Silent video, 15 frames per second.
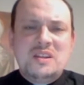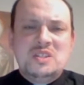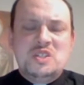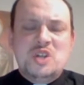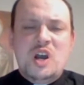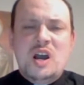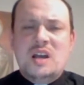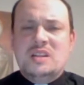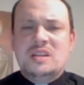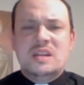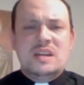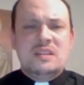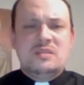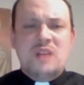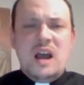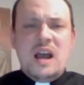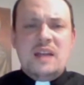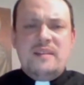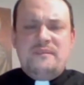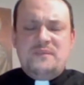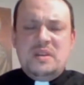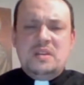and John,
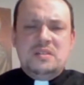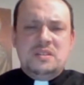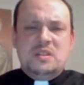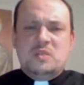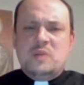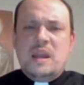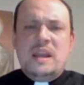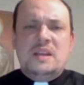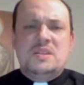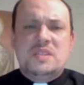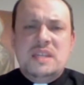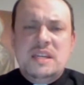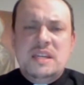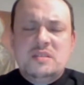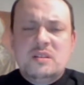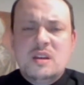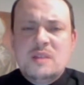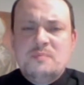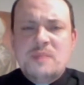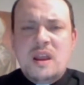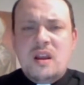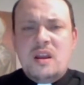not feeling the greatest either.
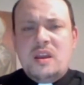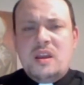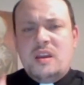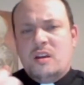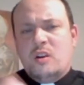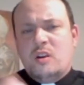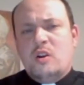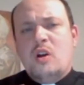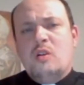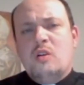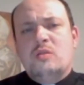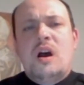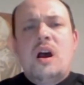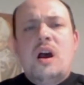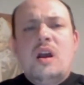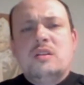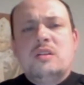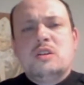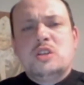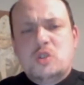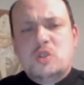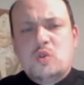Mary, her own heart, a
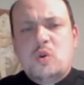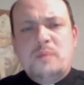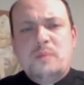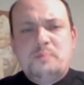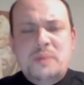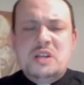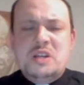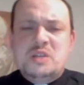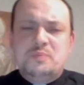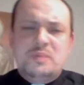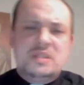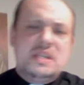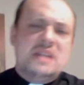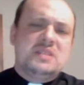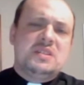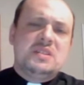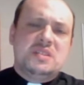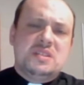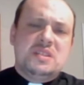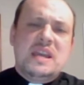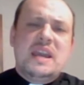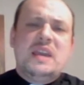sword pierced, but yet she
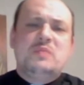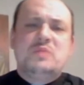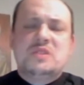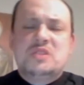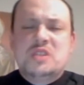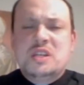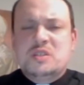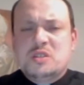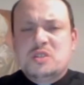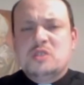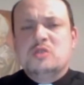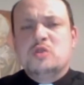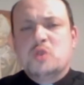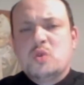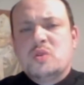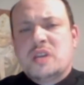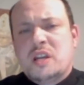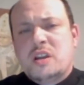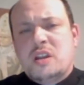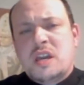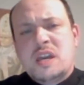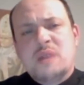stayed with Jesus and drew
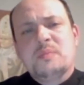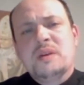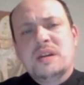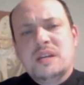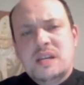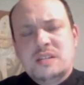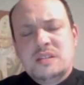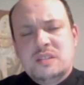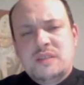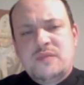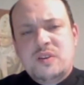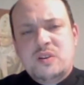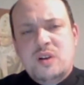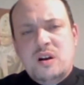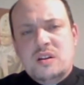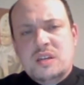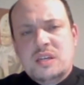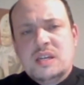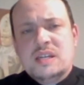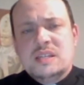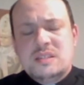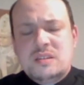near to him in the difficulty,
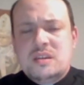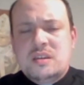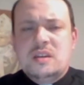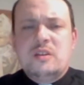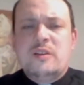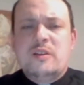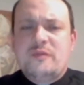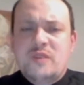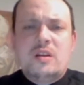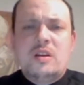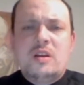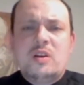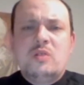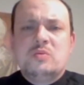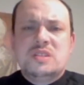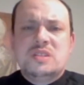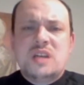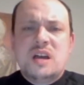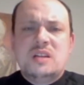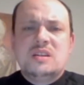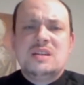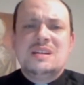seeing her very own
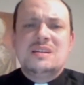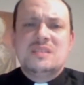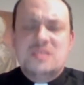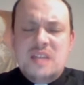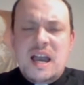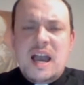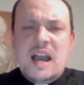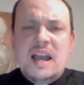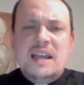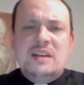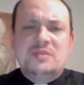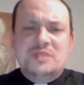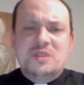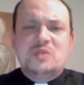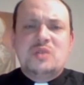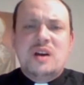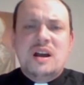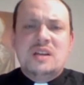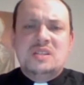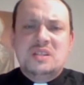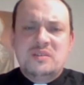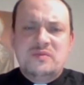son die on the
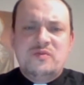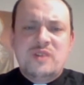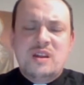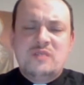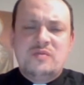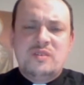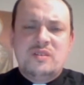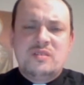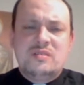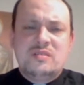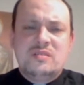cross in front of her.